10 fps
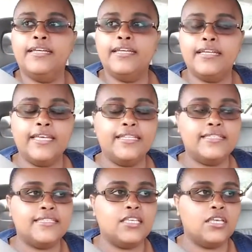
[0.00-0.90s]

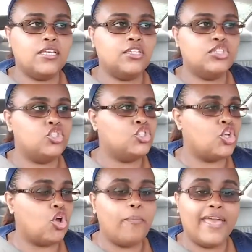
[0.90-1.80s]
it's so
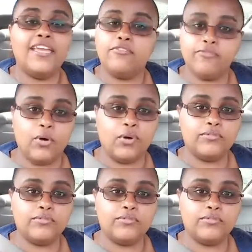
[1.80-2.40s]
painful.